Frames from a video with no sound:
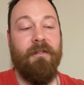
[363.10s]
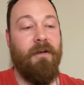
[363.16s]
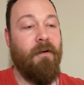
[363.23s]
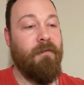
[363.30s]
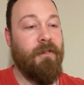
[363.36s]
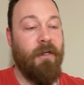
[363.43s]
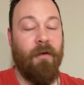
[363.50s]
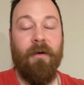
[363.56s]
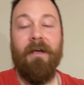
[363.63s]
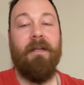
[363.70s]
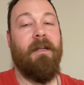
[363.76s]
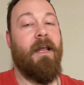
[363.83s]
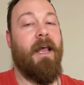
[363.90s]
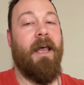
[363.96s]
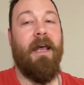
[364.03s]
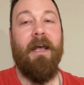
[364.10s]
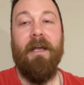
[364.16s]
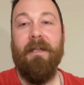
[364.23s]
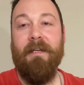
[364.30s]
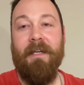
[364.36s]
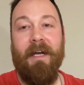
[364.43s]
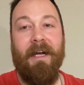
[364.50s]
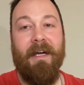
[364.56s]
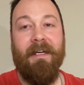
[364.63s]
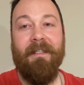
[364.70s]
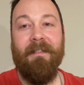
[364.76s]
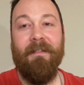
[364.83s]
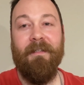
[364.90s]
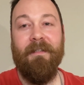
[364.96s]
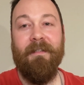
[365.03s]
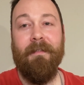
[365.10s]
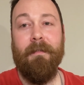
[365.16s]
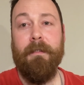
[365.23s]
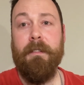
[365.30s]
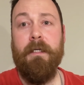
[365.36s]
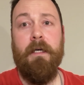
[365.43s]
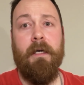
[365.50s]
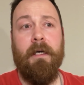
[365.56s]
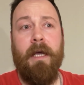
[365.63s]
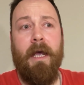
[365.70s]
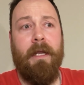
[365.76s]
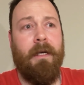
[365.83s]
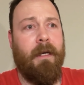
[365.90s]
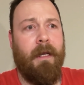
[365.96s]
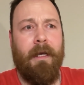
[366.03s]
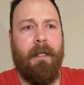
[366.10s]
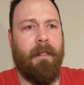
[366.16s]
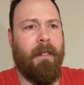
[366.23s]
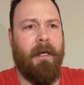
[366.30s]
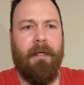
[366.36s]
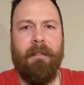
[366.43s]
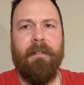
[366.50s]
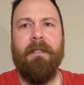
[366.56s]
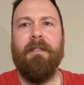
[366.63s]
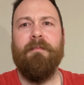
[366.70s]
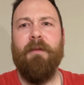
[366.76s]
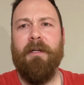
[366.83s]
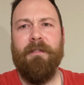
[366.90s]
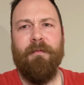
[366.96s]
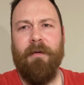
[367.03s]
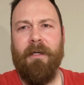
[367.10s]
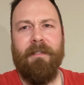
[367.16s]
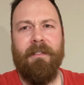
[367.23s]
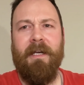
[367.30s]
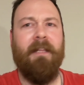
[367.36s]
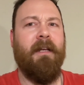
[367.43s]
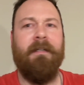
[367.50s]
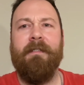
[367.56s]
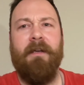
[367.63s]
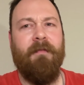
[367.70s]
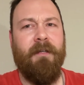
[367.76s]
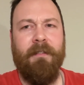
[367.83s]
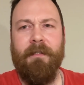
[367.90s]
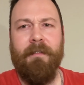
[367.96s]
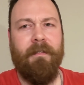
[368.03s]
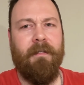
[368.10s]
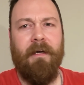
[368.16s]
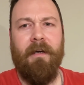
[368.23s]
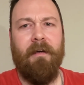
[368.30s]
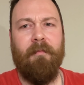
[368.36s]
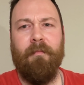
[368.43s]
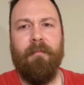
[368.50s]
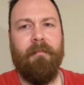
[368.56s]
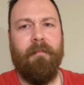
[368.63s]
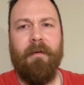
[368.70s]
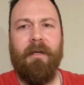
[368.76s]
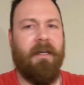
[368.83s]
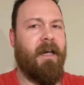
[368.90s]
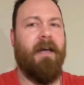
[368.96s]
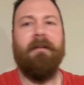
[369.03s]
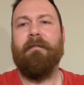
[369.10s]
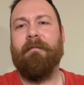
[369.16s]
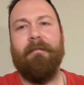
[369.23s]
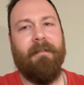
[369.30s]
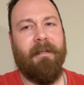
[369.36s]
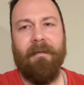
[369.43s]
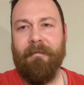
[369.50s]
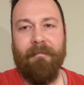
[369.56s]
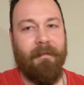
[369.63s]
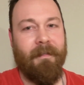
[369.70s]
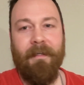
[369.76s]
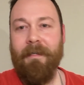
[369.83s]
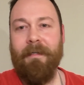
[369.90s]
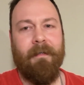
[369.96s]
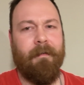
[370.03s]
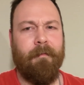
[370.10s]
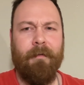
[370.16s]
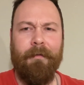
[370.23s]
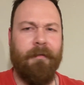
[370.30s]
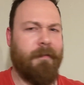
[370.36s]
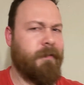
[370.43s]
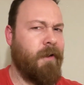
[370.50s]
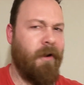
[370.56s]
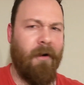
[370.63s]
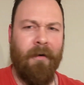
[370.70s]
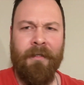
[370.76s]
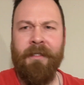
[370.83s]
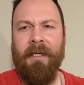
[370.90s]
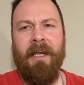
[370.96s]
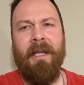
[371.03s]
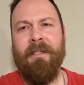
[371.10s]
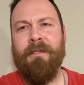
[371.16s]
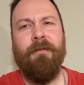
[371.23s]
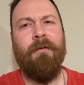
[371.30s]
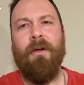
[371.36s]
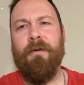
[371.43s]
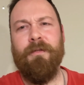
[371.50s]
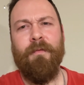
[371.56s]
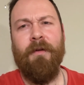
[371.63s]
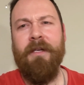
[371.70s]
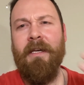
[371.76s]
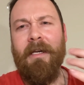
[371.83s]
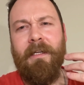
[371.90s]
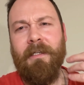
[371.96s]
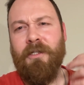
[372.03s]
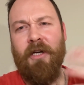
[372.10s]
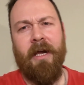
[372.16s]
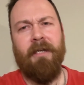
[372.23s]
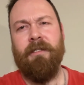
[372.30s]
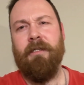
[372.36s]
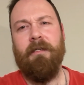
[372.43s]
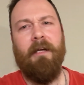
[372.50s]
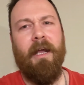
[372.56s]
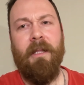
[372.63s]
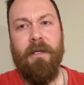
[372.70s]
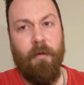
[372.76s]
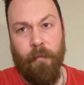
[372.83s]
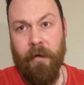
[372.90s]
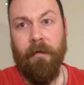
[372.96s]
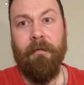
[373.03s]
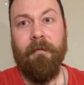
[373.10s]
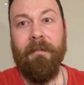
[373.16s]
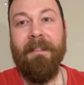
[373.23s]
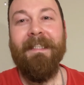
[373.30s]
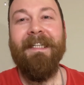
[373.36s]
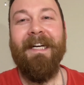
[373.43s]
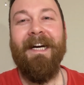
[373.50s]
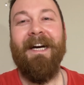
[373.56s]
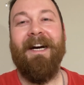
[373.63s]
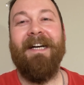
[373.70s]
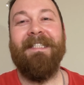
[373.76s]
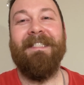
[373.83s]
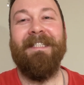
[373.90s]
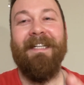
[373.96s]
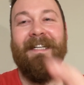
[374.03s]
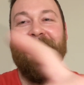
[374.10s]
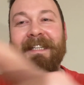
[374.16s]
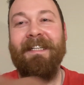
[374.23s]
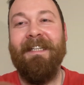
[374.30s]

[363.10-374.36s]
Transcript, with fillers: Go do it, and uh, see you again in like six months when it's daylight savings time again, you know? star or it ends. Who knows? When you need to change it, and you will. All right, see ya.